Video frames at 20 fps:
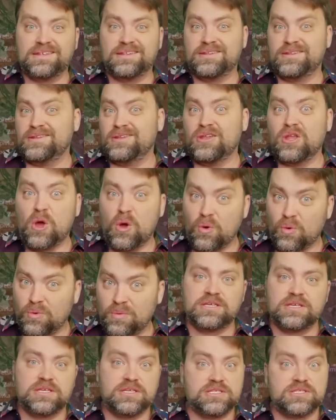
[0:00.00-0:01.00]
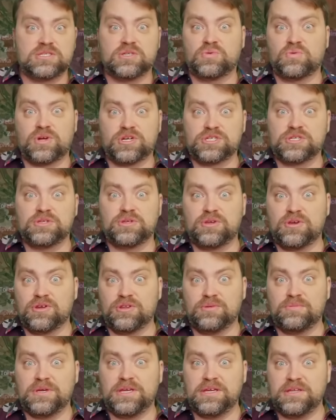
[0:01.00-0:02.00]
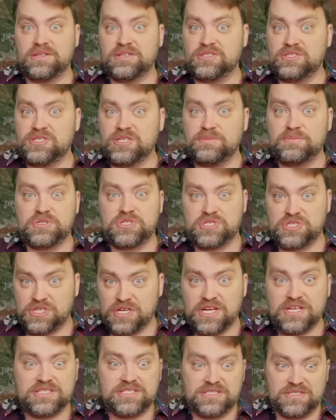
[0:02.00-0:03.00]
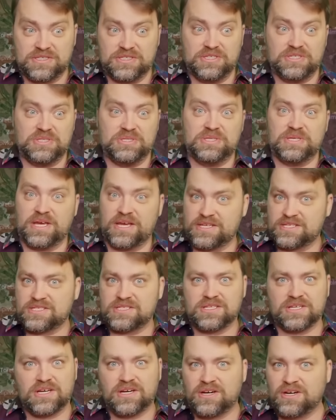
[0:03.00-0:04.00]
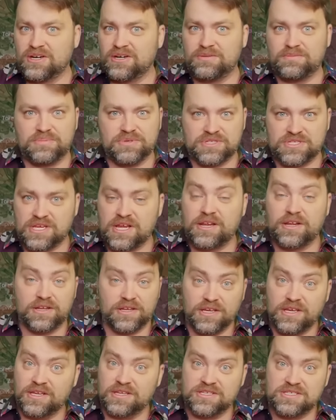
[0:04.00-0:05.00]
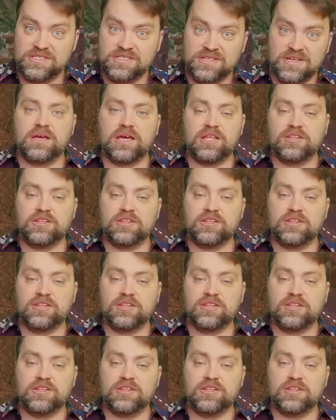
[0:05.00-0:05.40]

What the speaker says: No. Is the Russian economy in a deep shit? Yes, 100% it is.